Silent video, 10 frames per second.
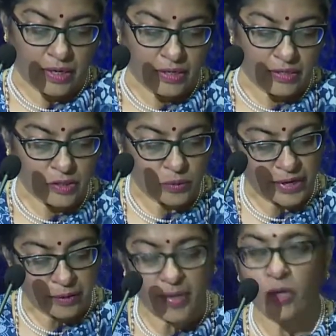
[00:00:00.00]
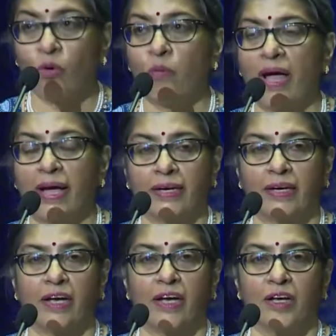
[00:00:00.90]
So let me go back
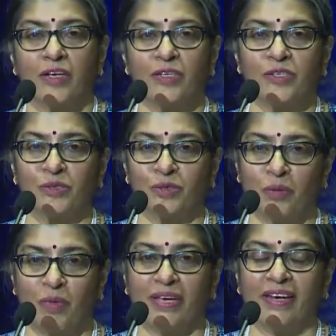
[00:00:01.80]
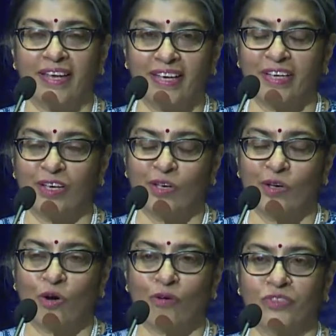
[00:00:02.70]
to the beginning
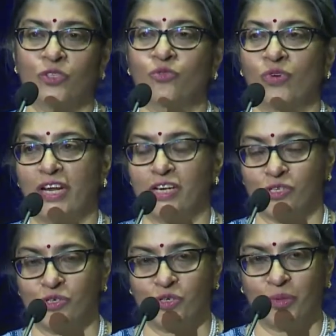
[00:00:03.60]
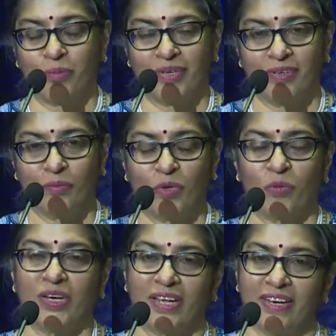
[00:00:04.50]
of this relationship
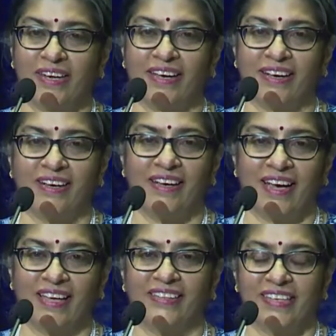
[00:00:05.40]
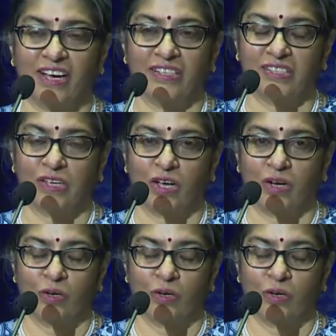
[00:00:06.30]
between India and the ASEAN.